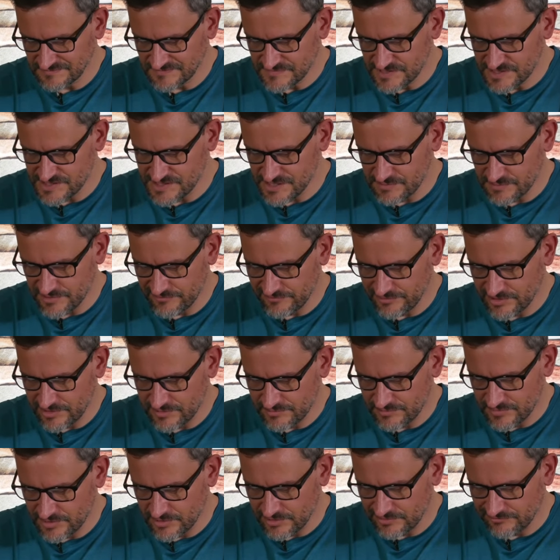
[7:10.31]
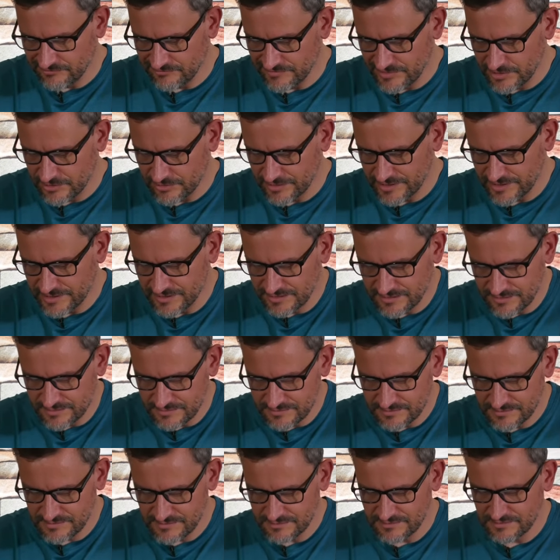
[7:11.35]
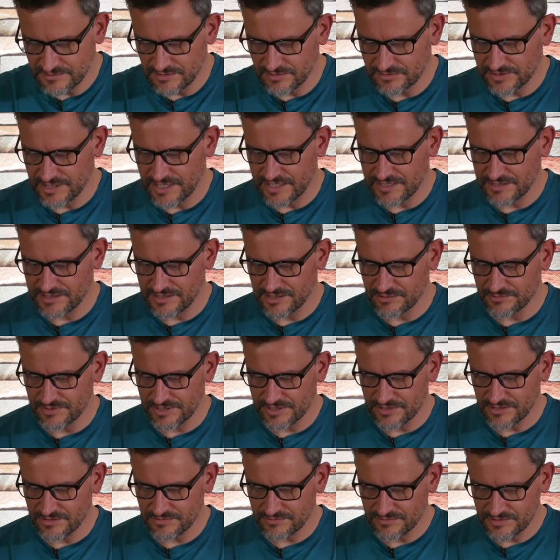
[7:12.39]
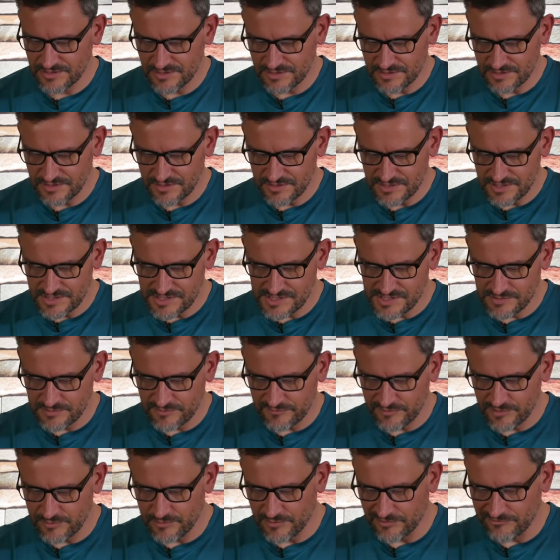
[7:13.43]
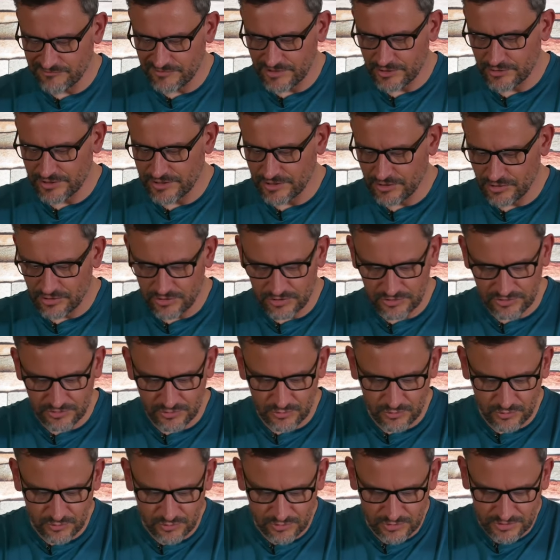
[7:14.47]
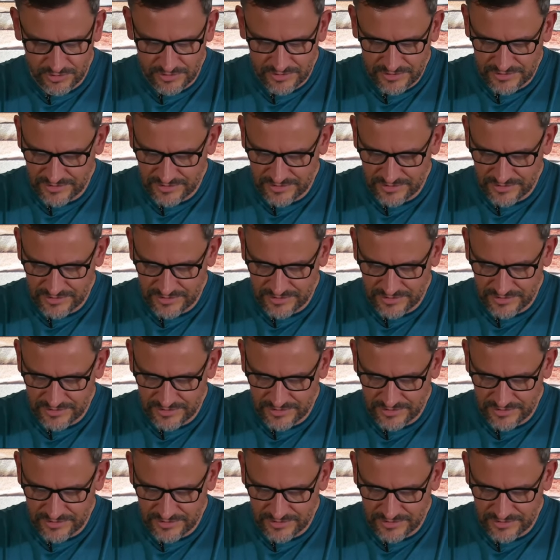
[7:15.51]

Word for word: some of them are very, okay, here we go. Some of them are very hardcore,